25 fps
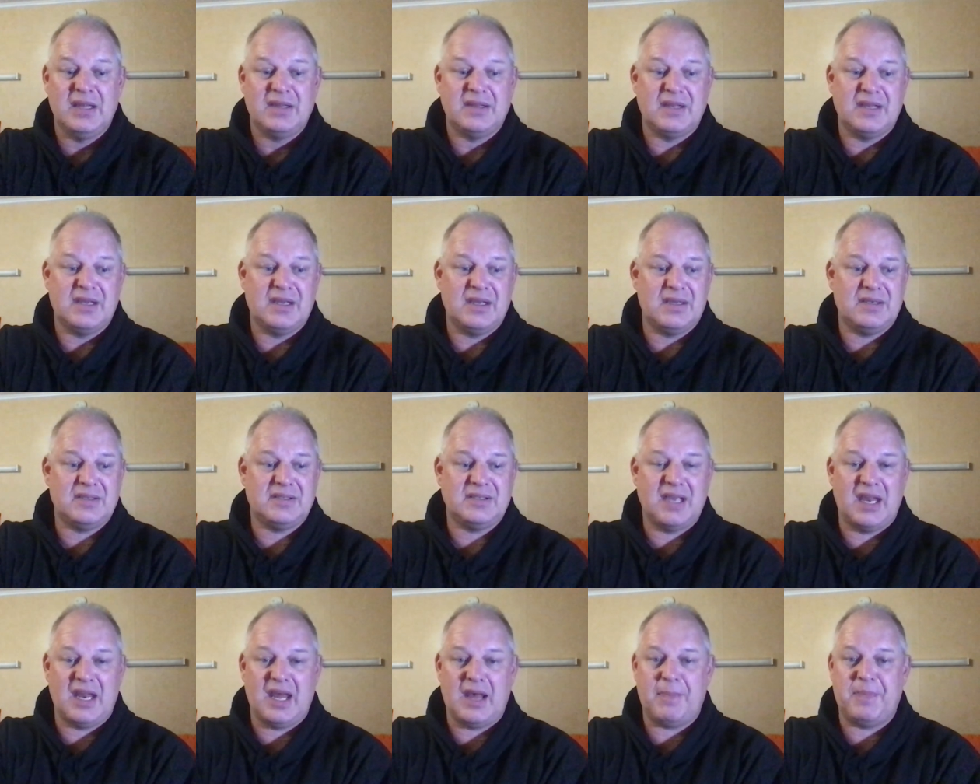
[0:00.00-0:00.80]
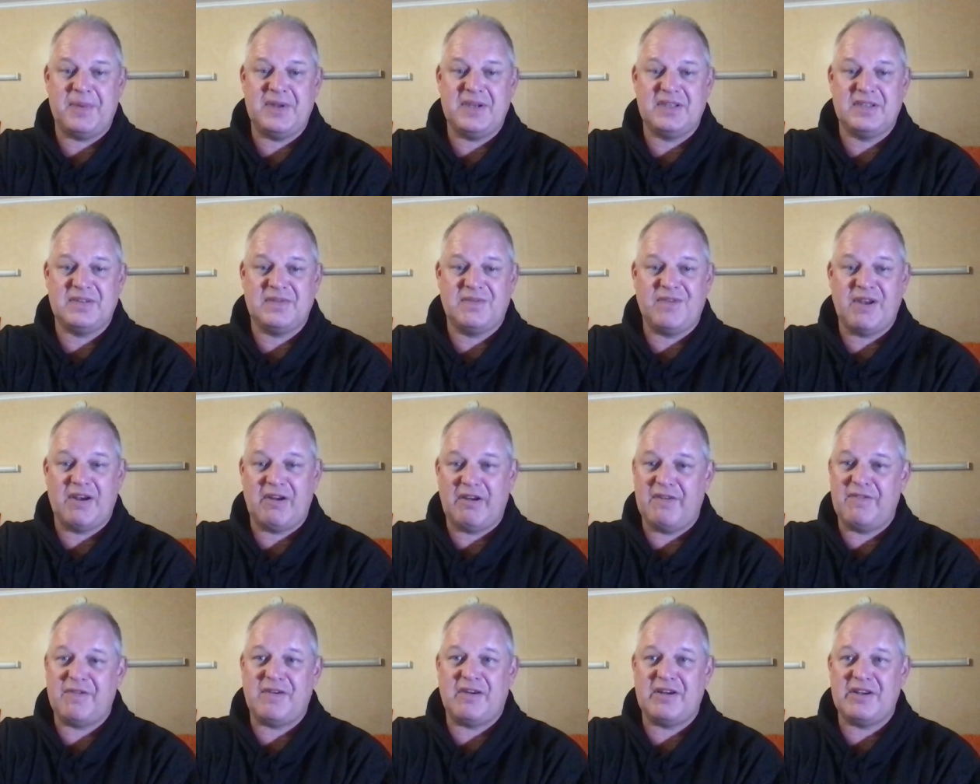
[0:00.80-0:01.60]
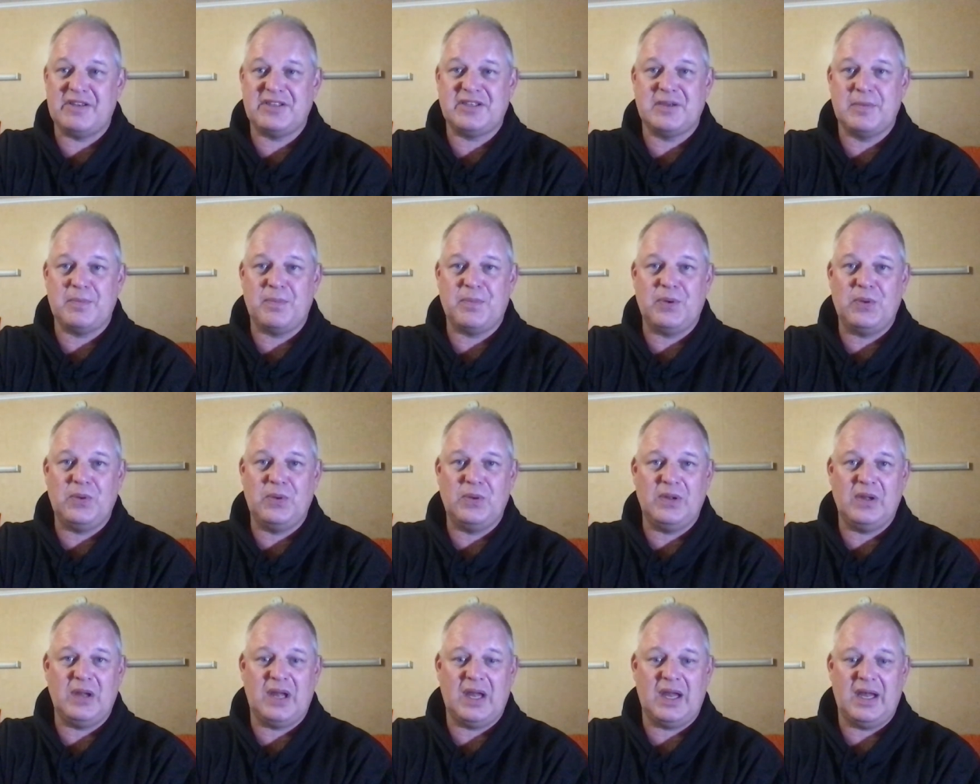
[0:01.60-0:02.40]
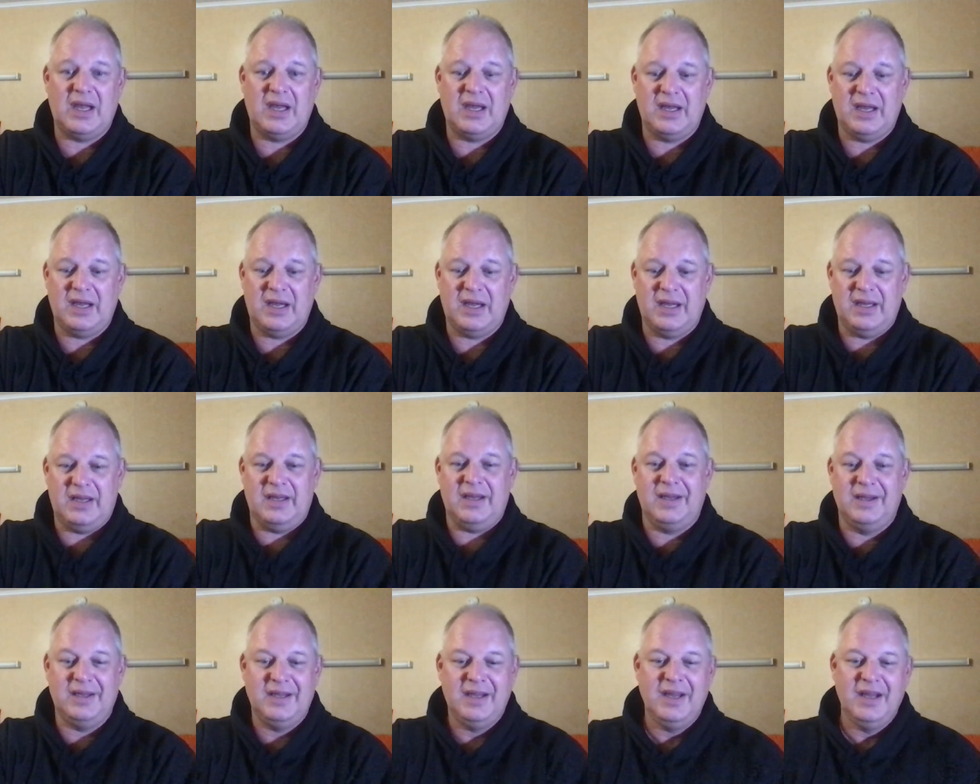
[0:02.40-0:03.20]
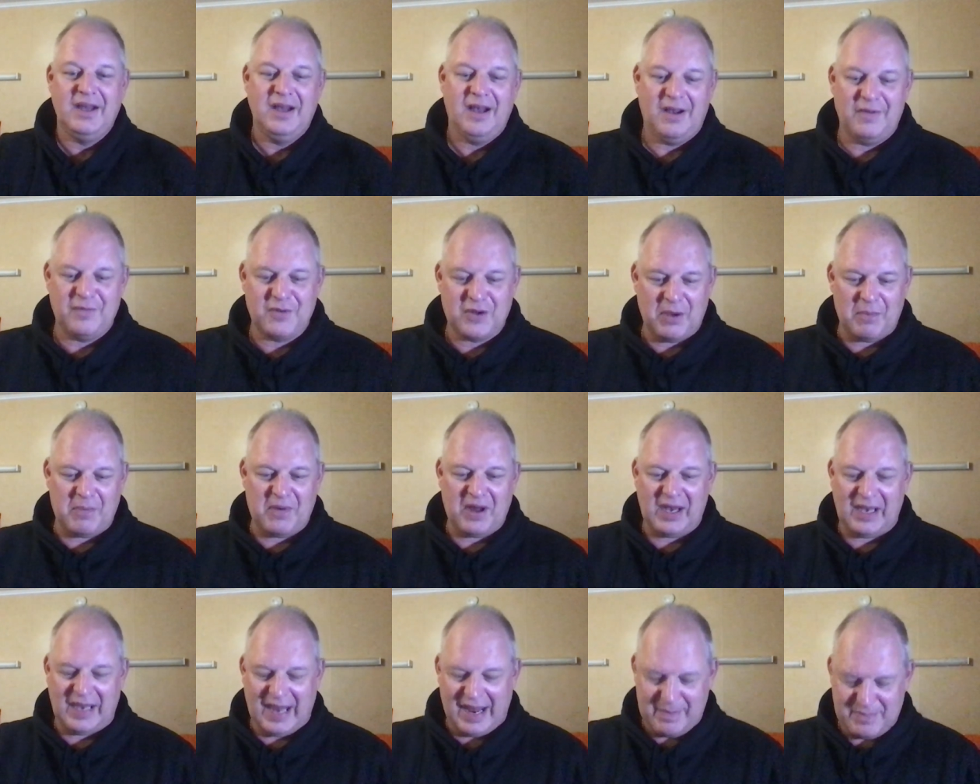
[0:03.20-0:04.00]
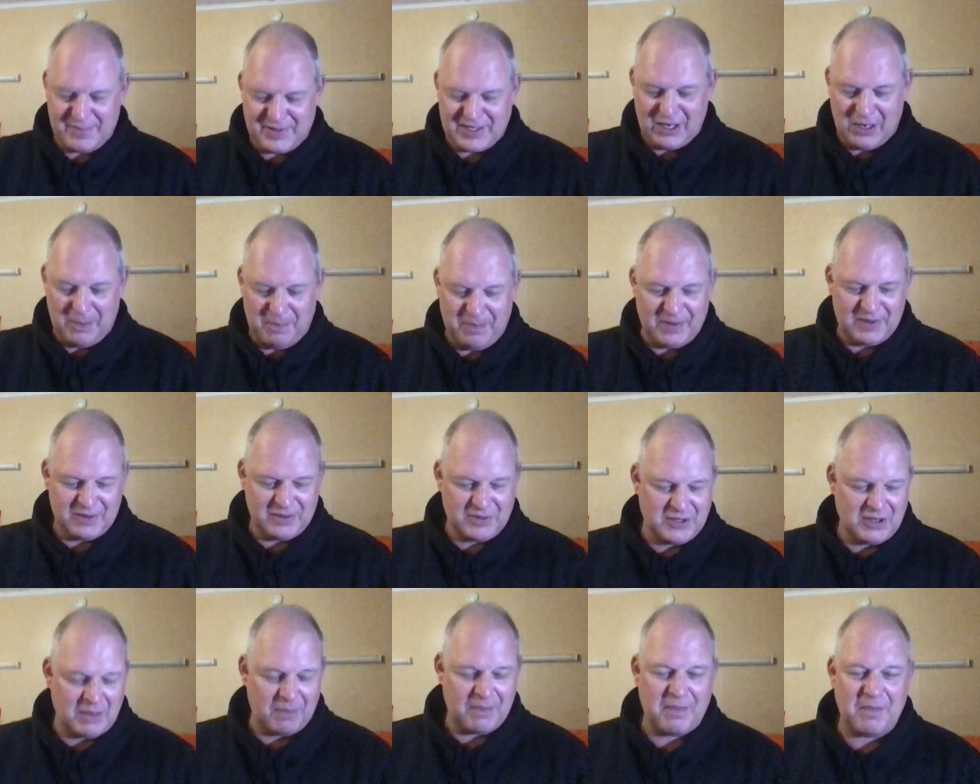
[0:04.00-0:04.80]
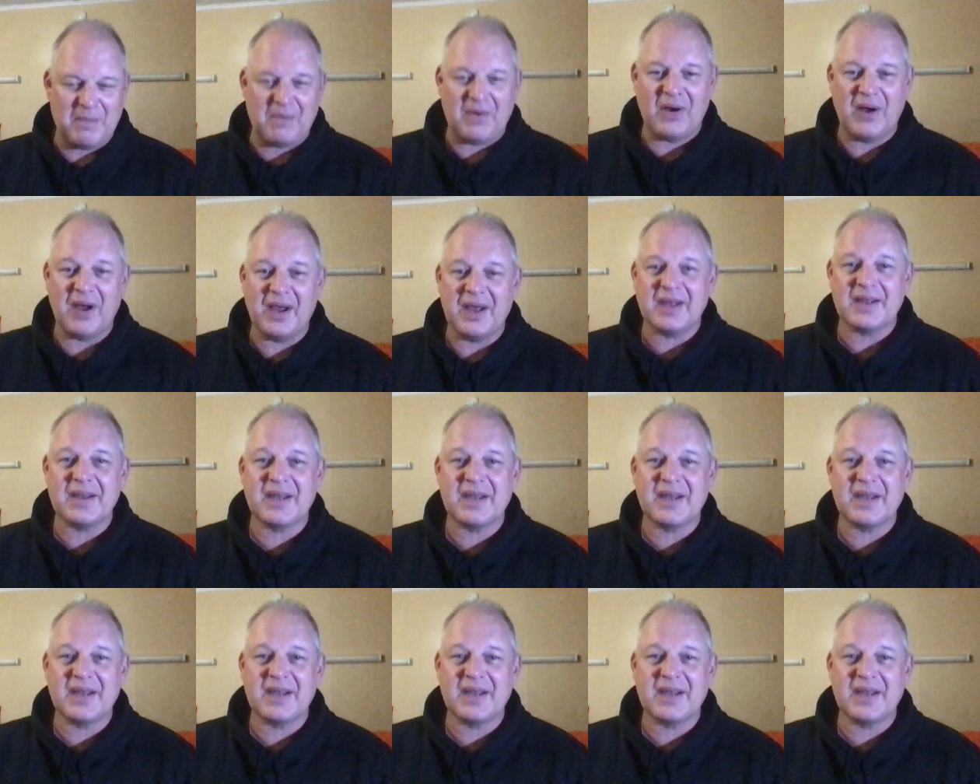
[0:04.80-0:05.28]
The setup is very, very simple. I've got my laptop on top of my